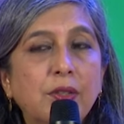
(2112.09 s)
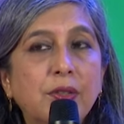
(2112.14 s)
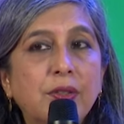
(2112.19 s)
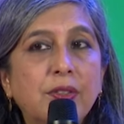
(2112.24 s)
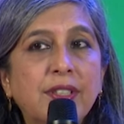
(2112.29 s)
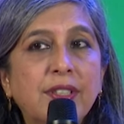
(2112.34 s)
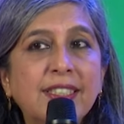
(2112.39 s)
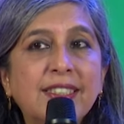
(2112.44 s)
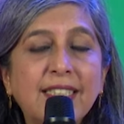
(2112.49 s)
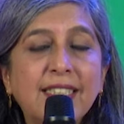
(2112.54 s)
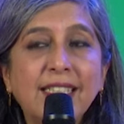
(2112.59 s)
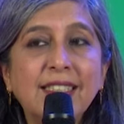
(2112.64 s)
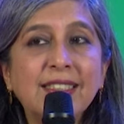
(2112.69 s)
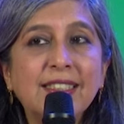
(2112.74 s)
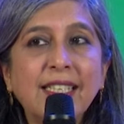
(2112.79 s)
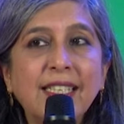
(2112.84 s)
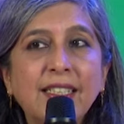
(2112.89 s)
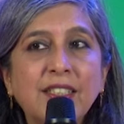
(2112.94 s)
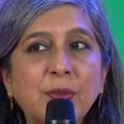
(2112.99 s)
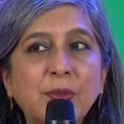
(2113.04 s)
the
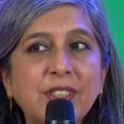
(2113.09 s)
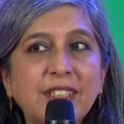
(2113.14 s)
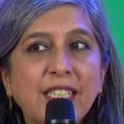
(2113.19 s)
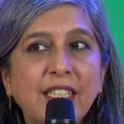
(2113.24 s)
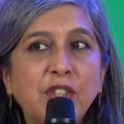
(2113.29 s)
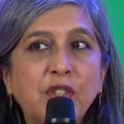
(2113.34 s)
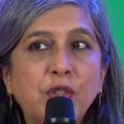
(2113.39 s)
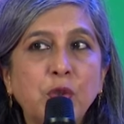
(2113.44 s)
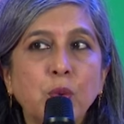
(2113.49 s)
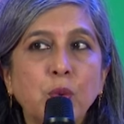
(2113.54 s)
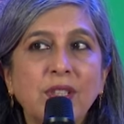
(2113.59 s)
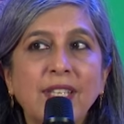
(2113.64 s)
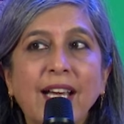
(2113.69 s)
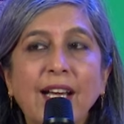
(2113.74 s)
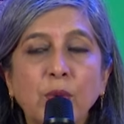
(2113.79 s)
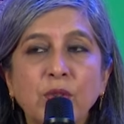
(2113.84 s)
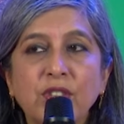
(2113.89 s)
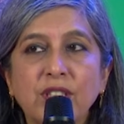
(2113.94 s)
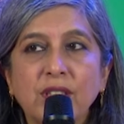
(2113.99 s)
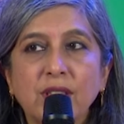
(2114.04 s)
Sensex was at
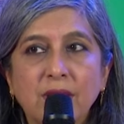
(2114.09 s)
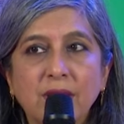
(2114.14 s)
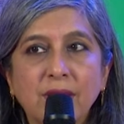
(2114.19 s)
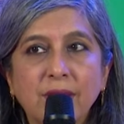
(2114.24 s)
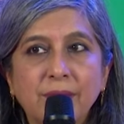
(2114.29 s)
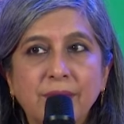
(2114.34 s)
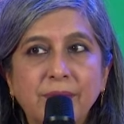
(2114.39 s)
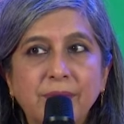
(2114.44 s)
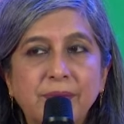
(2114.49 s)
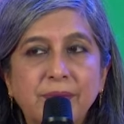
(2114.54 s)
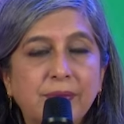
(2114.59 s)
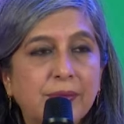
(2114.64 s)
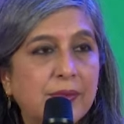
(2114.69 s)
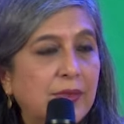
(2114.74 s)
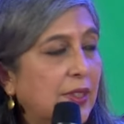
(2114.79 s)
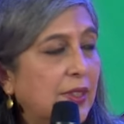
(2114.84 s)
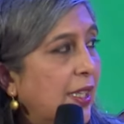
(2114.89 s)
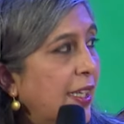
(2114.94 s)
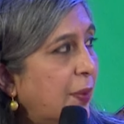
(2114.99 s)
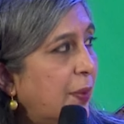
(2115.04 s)
2,000.
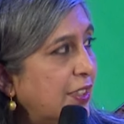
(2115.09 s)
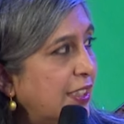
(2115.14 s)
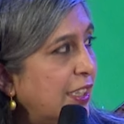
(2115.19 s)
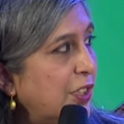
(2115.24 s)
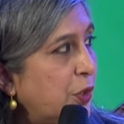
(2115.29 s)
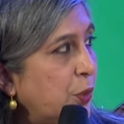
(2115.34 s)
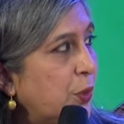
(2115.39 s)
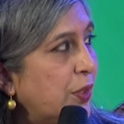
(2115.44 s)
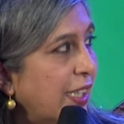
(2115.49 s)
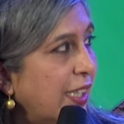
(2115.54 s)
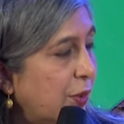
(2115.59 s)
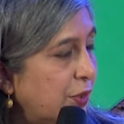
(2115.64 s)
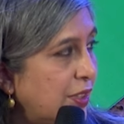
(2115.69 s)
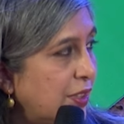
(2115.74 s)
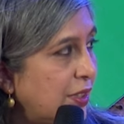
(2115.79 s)
It was at 2,000.